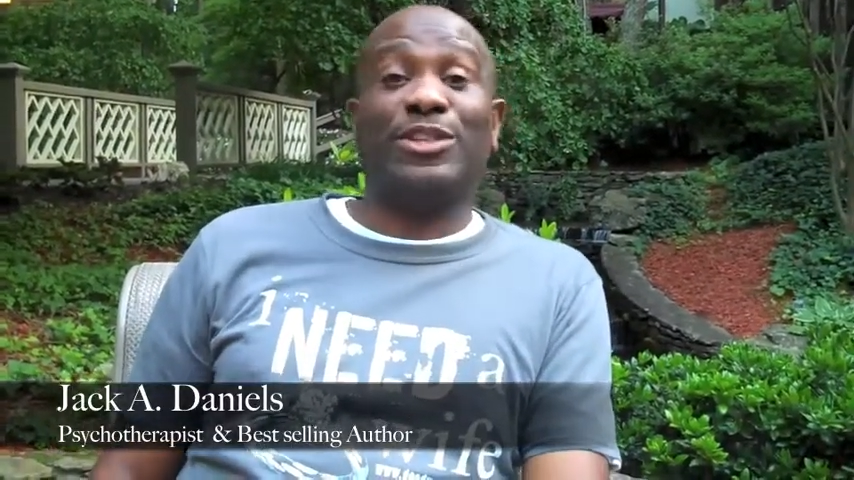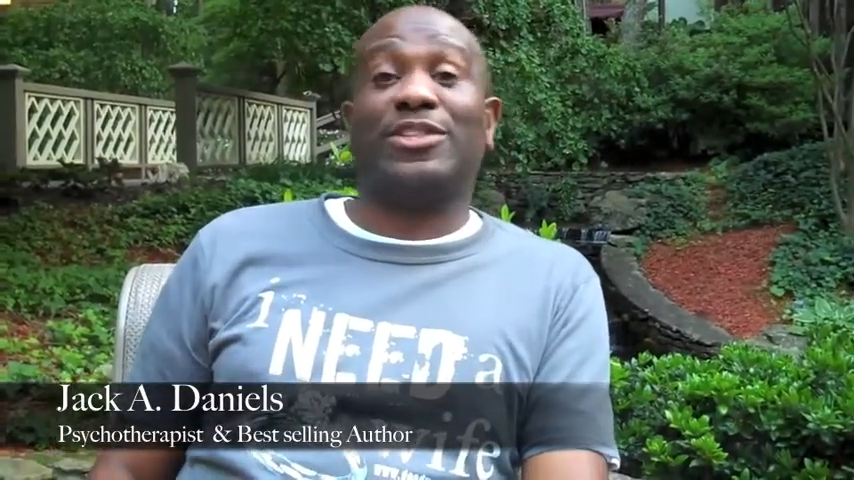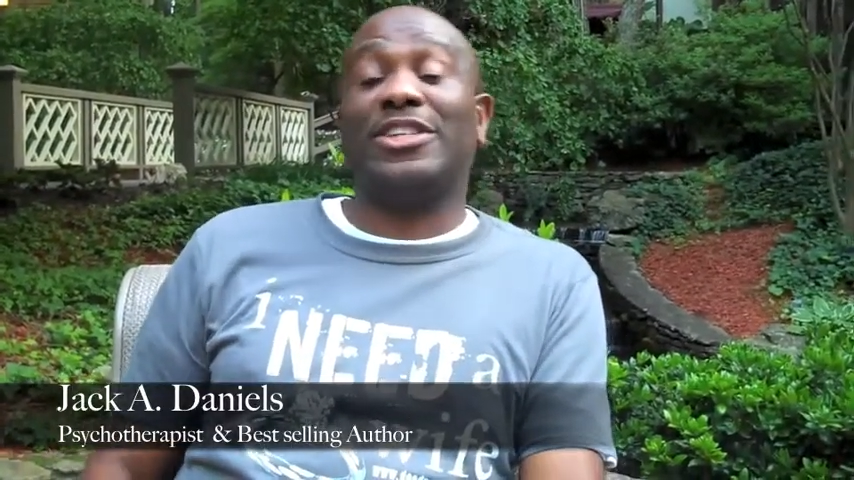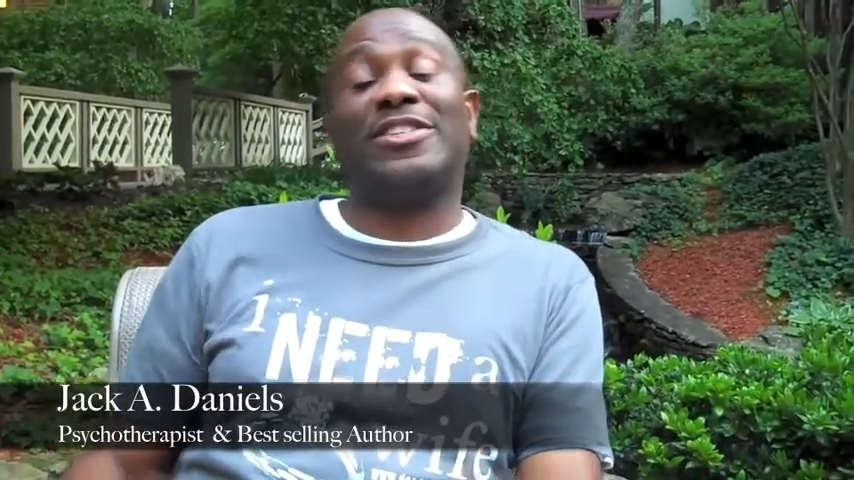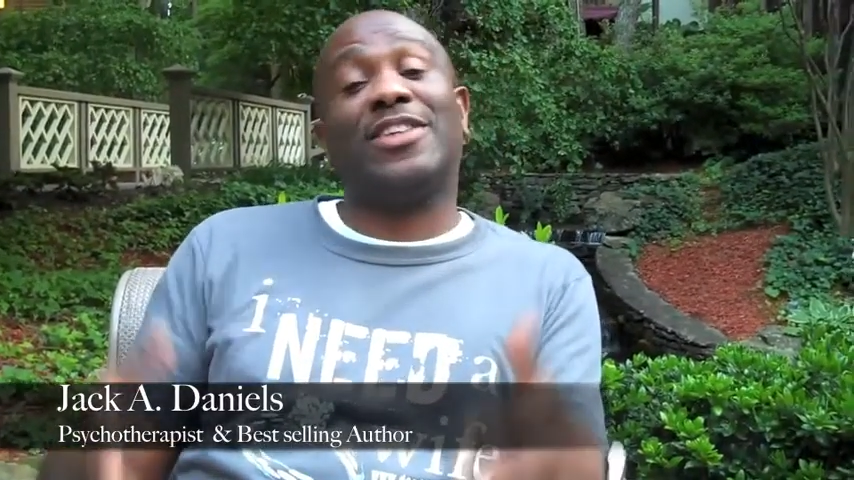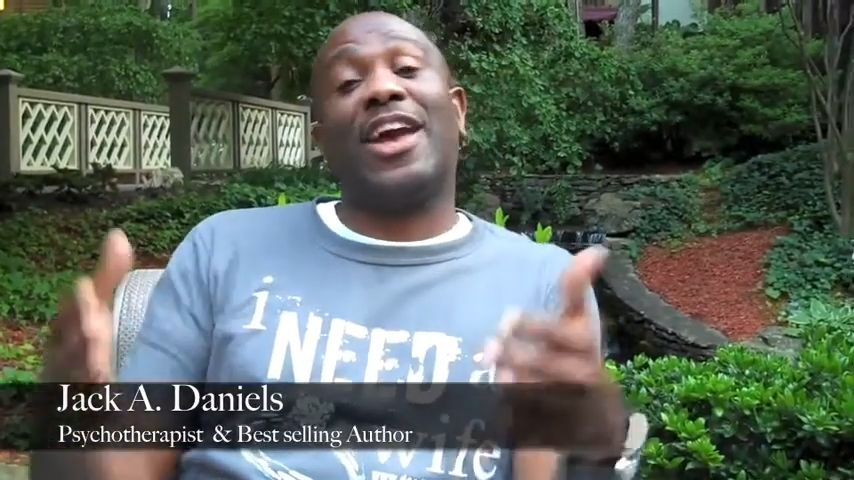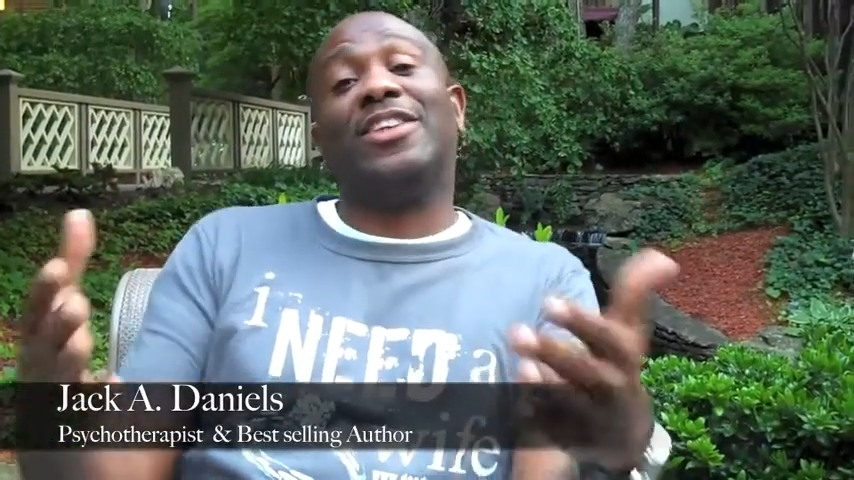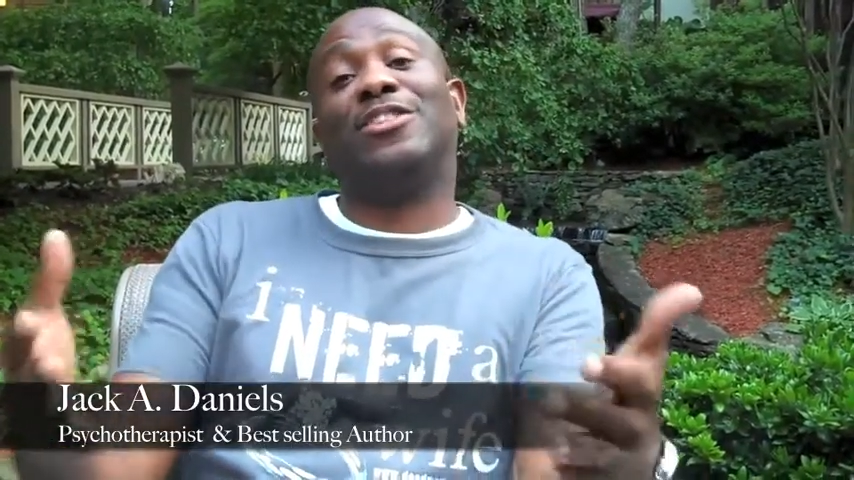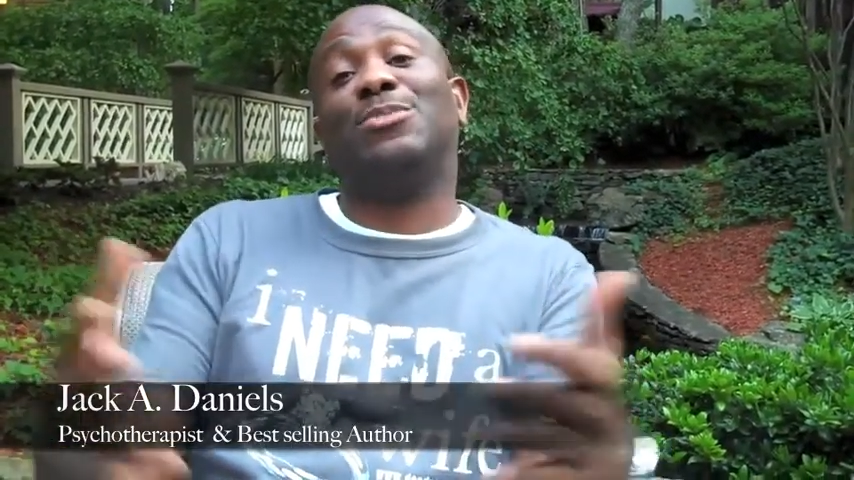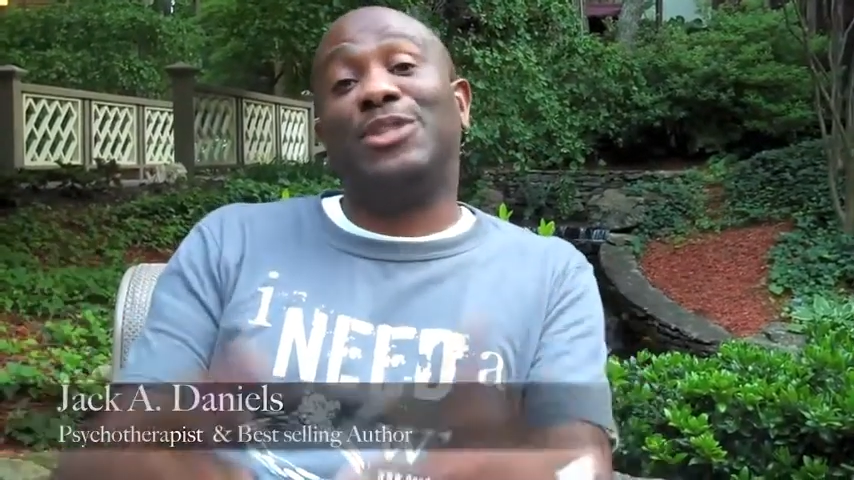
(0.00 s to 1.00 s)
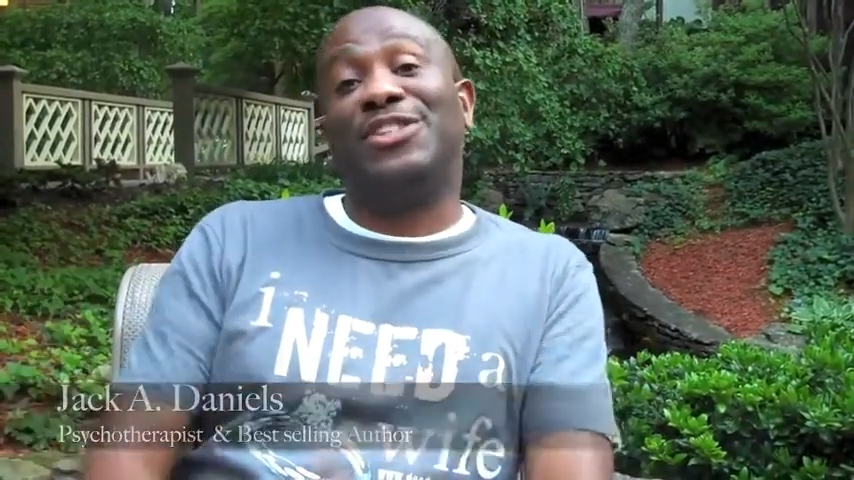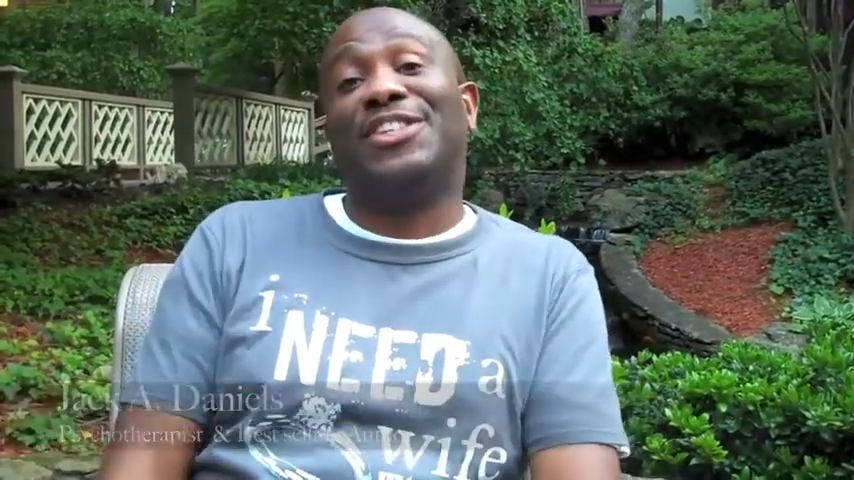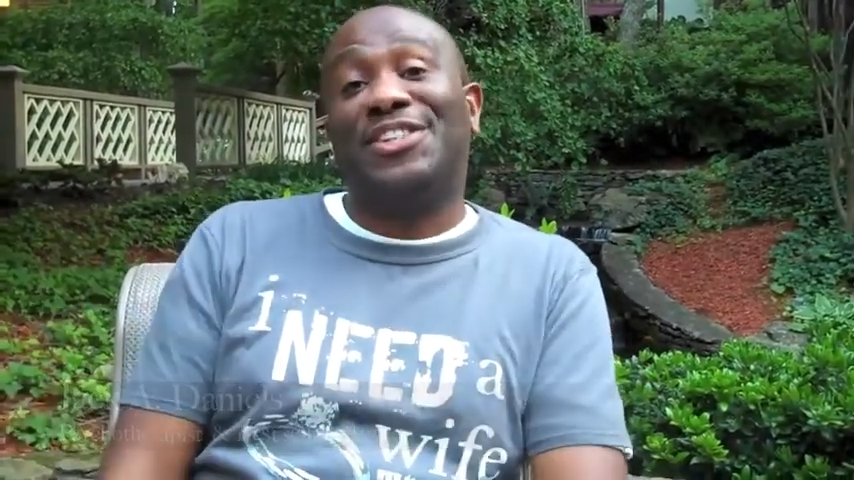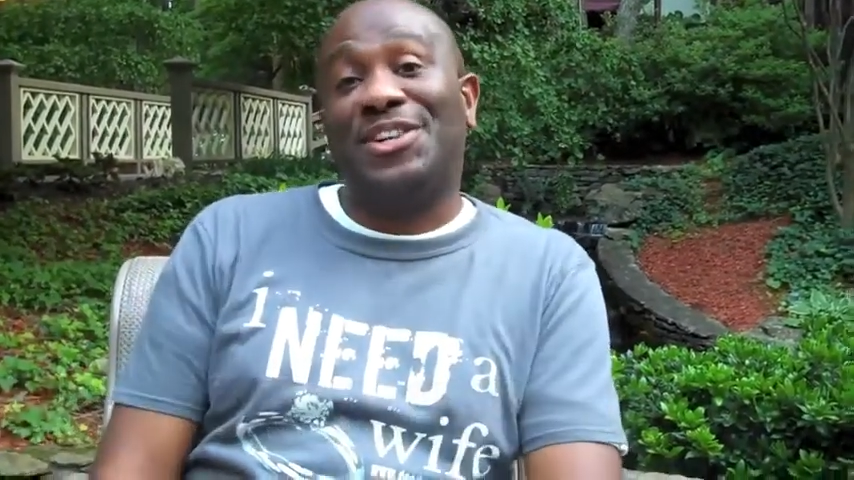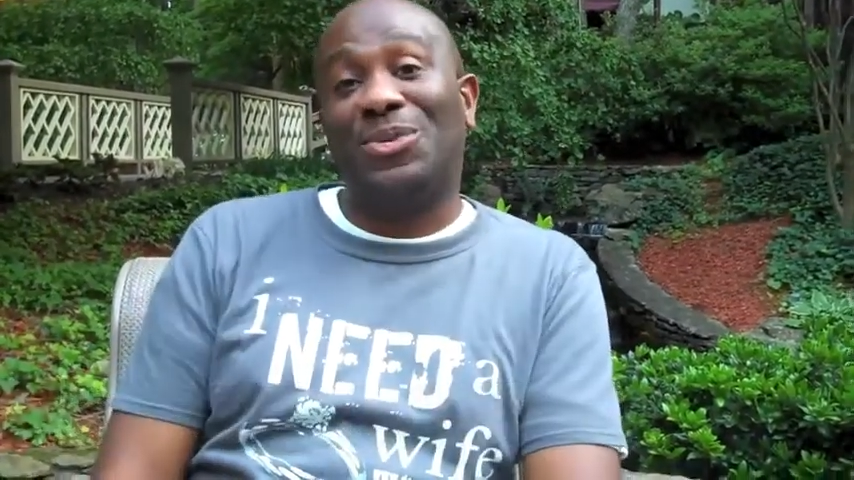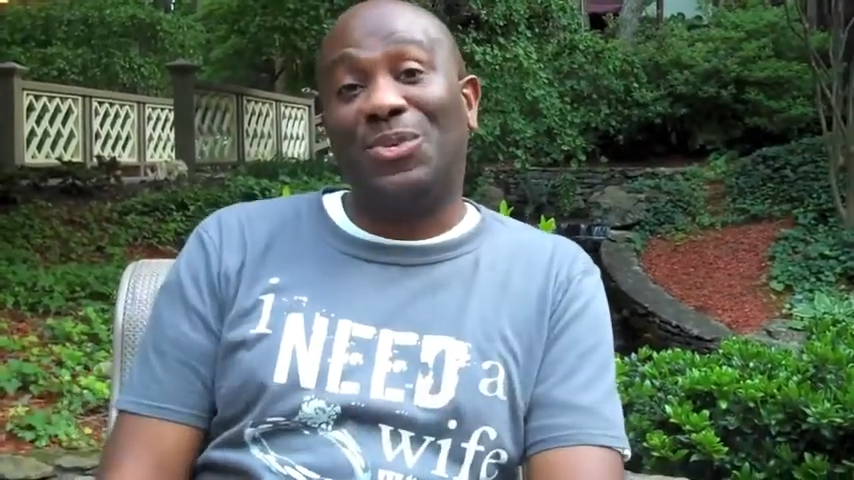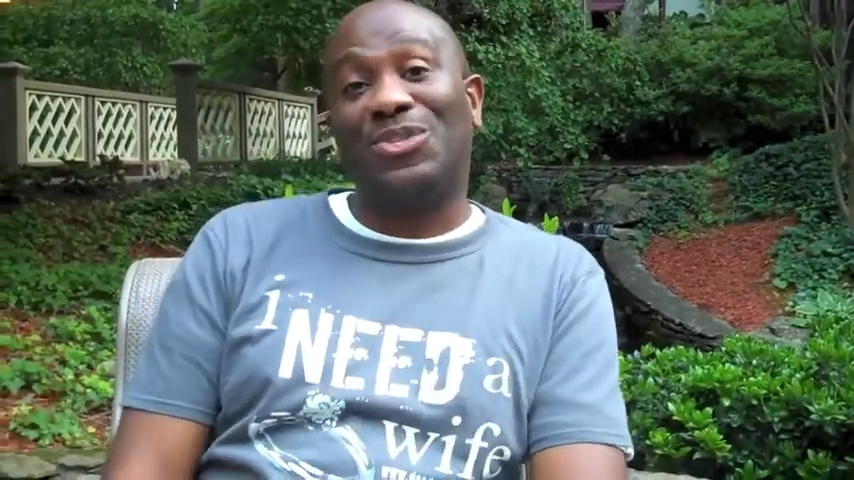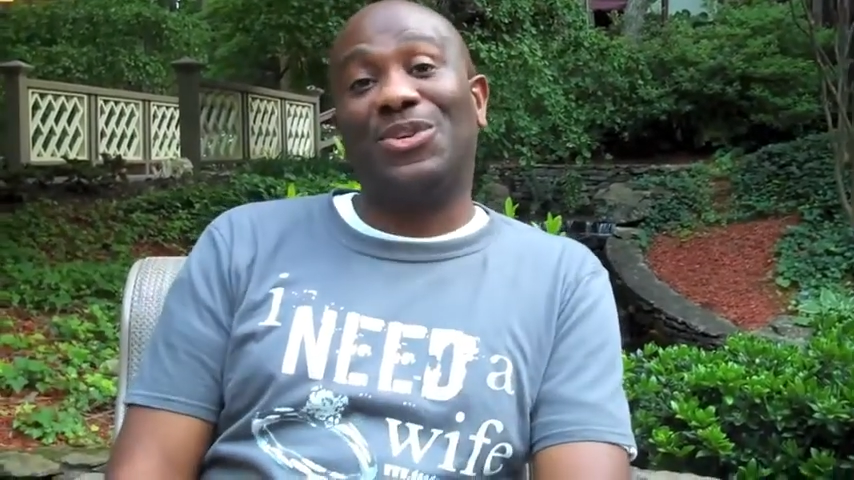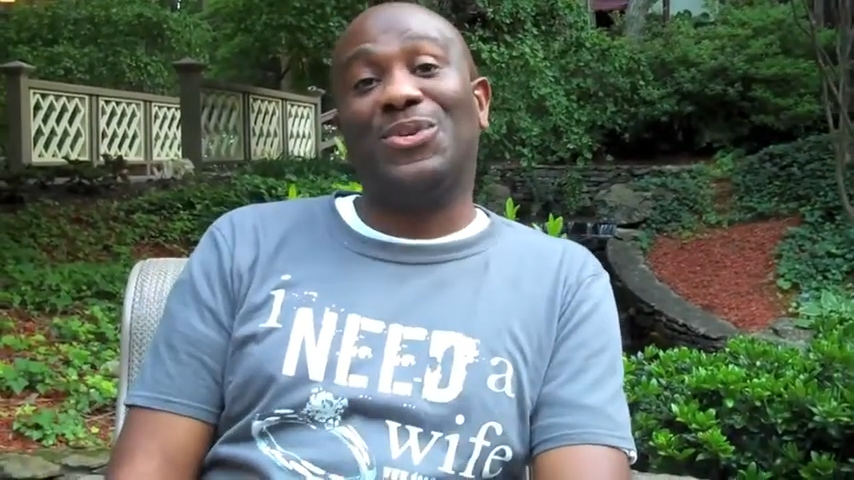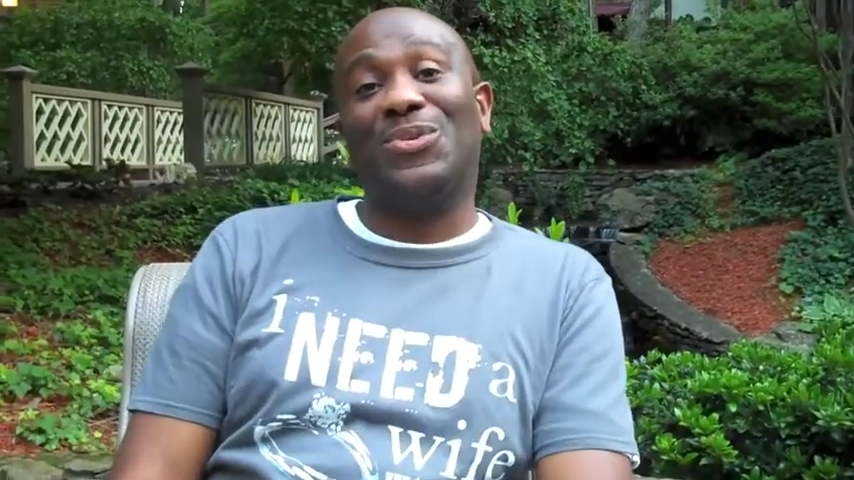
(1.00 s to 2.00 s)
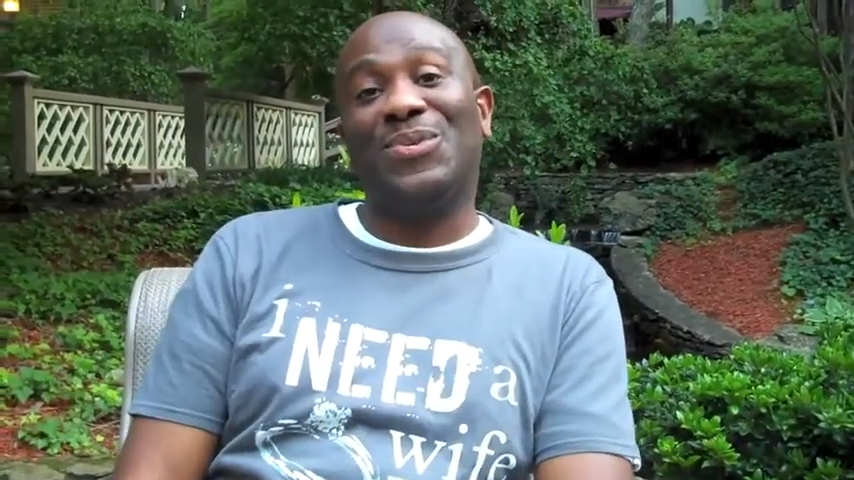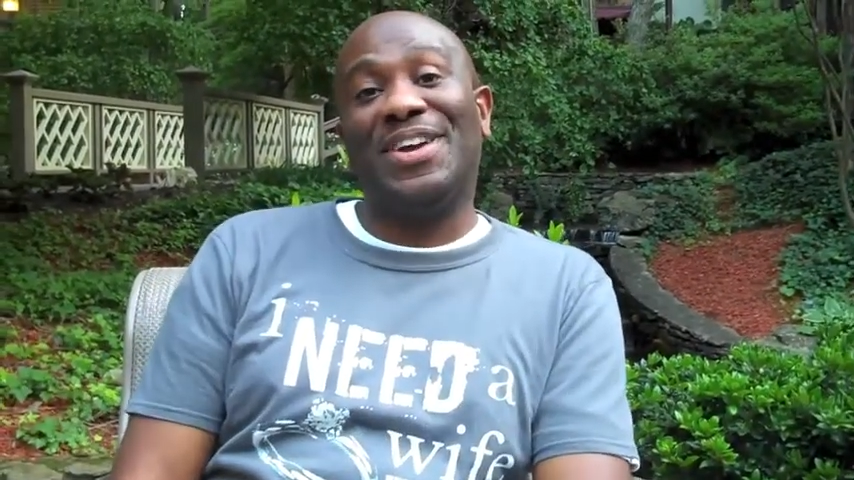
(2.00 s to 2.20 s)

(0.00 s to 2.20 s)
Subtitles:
just excited to be sitting here with you,